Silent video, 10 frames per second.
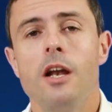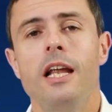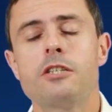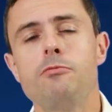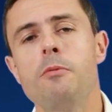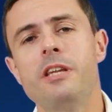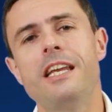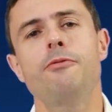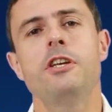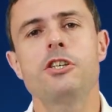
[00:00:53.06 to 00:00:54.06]
Let's remember the
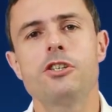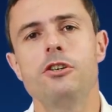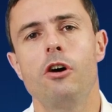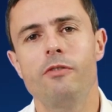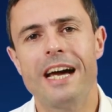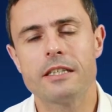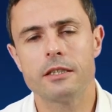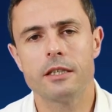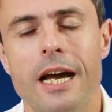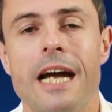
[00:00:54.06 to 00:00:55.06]
definition of a
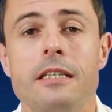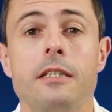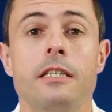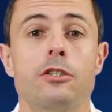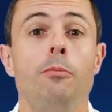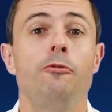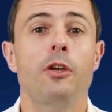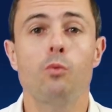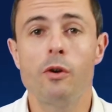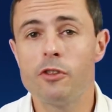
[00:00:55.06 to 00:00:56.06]
hazard. A hazard is
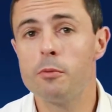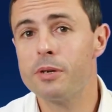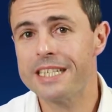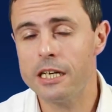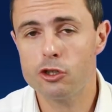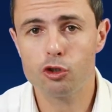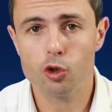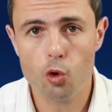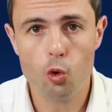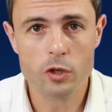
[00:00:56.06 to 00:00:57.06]
something with the potential to
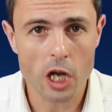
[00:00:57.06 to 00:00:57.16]
cause